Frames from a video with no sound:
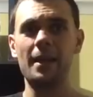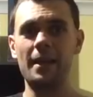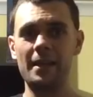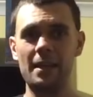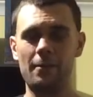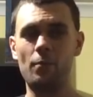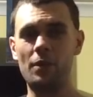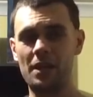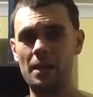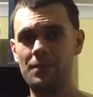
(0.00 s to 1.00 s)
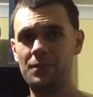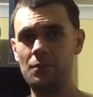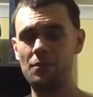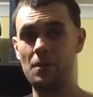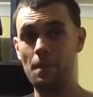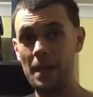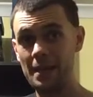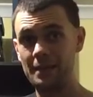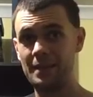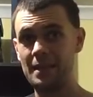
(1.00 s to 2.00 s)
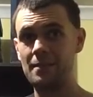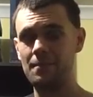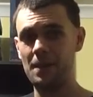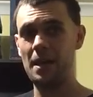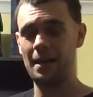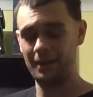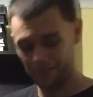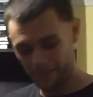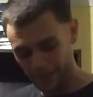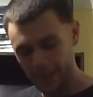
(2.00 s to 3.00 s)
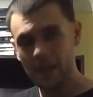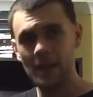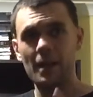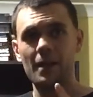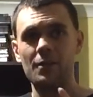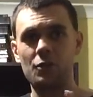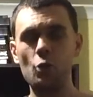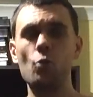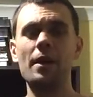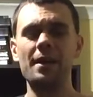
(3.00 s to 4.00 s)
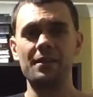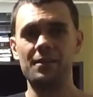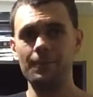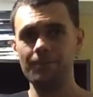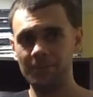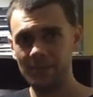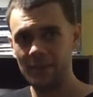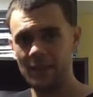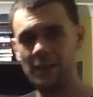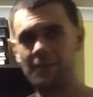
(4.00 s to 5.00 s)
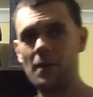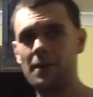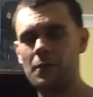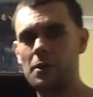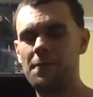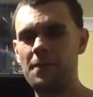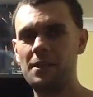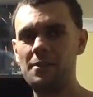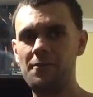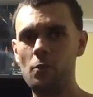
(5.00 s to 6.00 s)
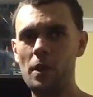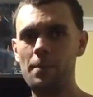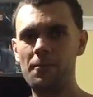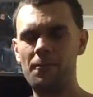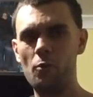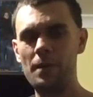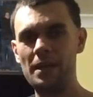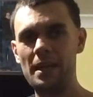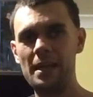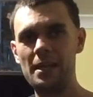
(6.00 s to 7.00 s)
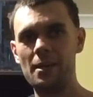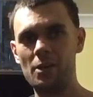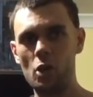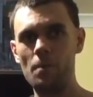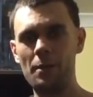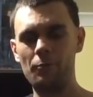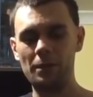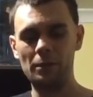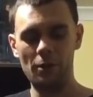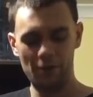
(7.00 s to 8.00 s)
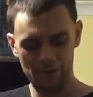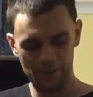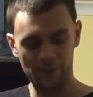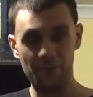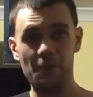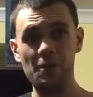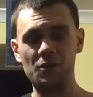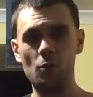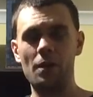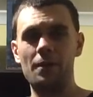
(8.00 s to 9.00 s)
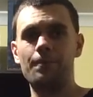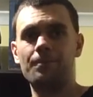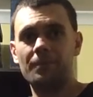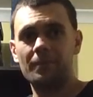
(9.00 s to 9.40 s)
again, when it comes to the magazine part, two ways that I find very effective for when performing a combat reload. The first one